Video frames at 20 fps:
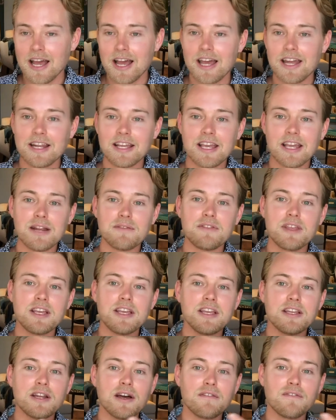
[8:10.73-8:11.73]
And again, if they
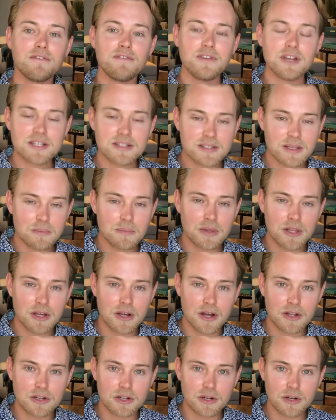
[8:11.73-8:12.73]
cannot fix
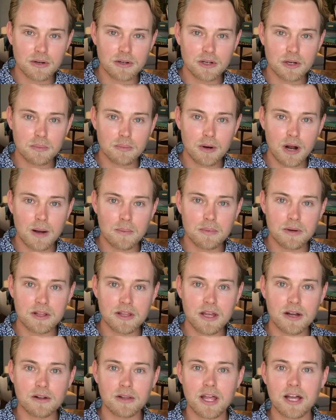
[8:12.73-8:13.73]
something on your property,
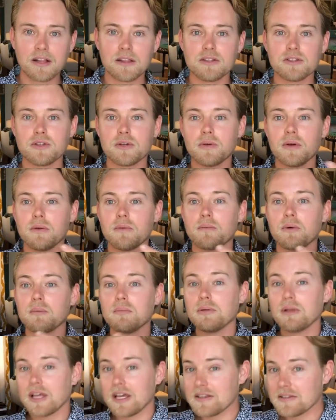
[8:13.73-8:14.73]
they are likely to
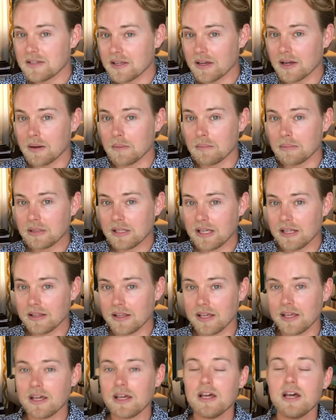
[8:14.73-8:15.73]
replace it
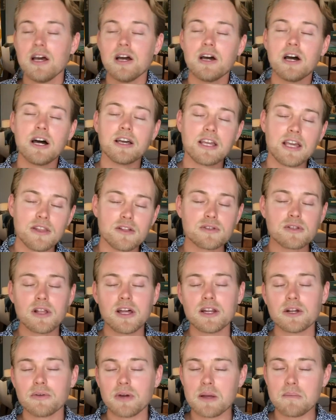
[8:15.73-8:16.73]
completely. Again, there's a
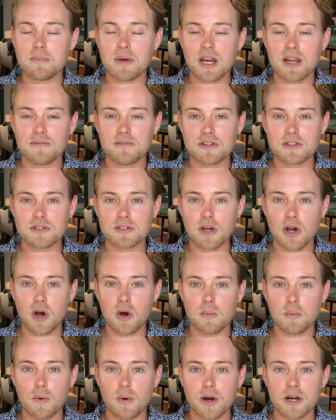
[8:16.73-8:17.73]
lot of great benefits to
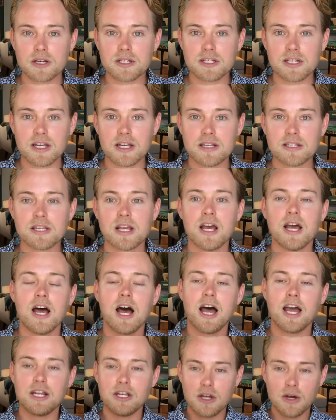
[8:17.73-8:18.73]
home warranties.
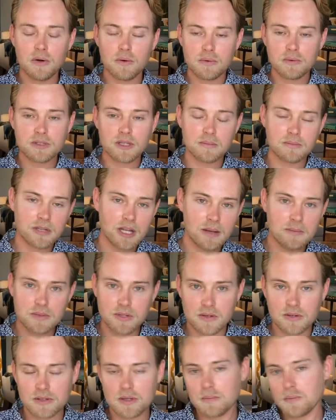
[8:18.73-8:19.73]
I know sometimes
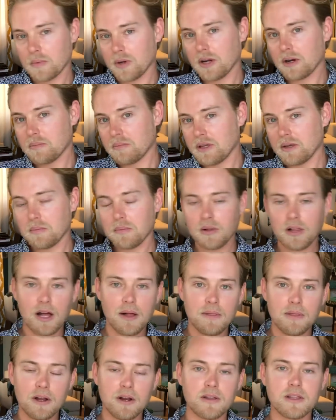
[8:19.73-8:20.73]
there's some weird people
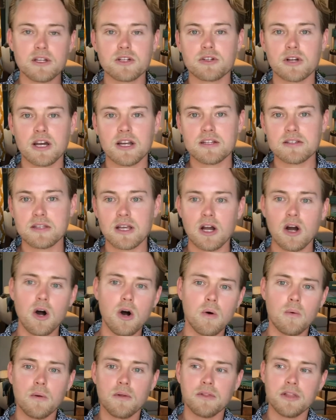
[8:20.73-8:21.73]
out there that try to say,
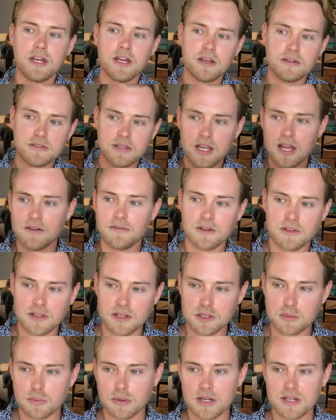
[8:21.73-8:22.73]
oh, well, they say
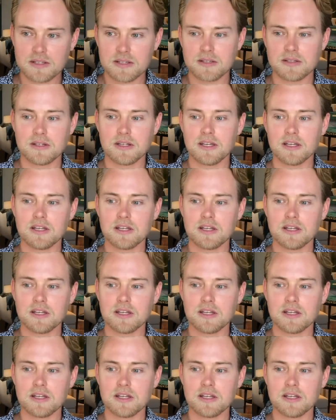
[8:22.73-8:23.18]
everything's pre-existing